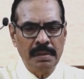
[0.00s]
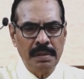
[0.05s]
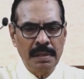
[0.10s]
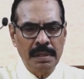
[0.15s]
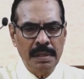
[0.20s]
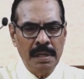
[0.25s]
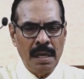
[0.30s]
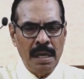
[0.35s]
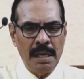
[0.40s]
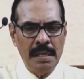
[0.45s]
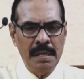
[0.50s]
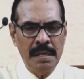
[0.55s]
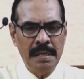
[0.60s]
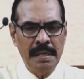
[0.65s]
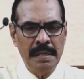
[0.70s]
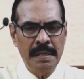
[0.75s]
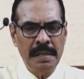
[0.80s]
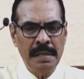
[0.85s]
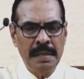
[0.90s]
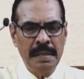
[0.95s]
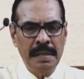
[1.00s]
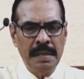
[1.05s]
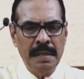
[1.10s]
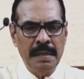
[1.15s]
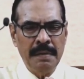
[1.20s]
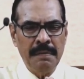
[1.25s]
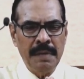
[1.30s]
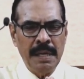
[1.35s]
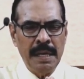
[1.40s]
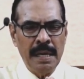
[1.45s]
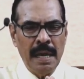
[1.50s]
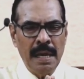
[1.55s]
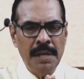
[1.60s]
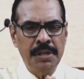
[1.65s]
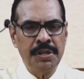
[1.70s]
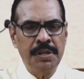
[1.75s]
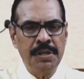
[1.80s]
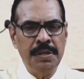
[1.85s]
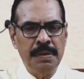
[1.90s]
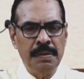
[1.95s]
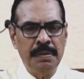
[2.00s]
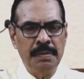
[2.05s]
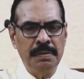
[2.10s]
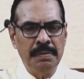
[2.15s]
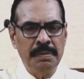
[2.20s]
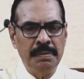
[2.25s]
God, we ask you